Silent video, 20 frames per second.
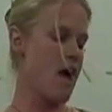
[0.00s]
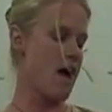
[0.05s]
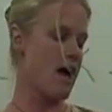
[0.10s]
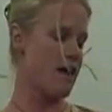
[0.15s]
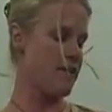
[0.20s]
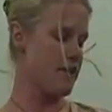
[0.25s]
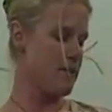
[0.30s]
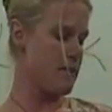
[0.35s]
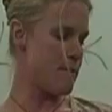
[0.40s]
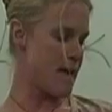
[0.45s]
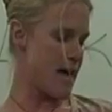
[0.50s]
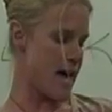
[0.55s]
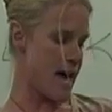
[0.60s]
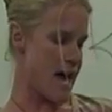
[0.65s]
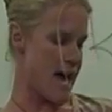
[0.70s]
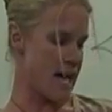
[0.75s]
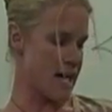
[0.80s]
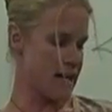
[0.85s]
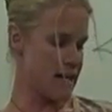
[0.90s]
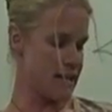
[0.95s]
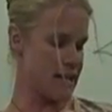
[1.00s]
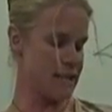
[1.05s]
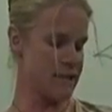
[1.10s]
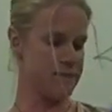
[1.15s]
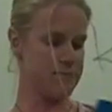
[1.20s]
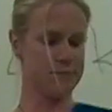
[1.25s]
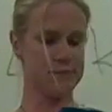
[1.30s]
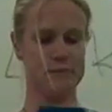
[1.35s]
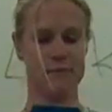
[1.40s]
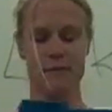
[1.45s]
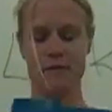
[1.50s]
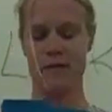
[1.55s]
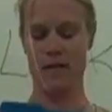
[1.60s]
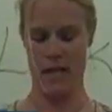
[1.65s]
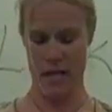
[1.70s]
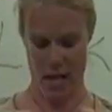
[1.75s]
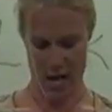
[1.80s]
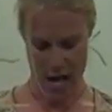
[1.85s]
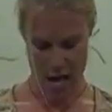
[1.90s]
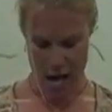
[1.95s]
On the back,
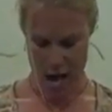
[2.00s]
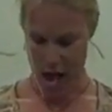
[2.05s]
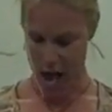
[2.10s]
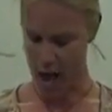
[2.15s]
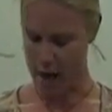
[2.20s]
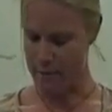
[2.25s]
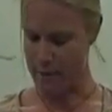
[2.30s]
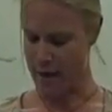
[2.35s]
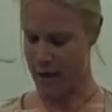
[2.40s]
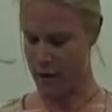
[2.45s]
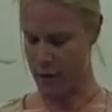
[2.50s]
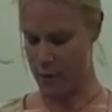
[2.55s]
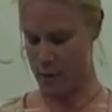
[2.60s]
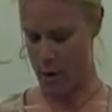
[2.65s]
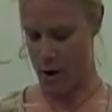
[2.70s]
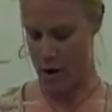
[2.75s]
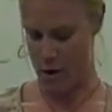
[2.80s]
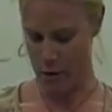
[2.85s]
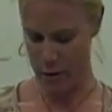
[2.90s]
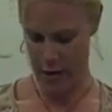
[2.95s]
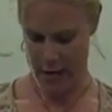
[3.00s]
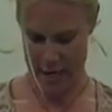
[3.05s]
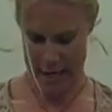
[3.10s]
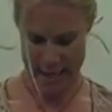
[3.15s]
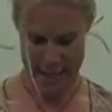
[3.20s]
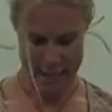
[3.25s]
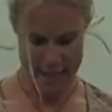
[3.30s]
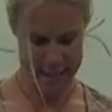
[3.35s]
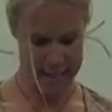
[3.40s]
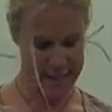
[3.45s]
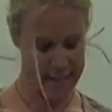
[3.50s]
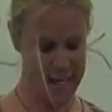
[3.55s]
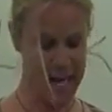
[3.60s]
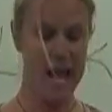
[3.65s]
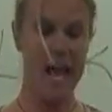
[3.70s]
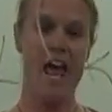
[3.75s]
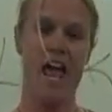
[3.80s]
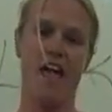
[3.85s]
my quote is,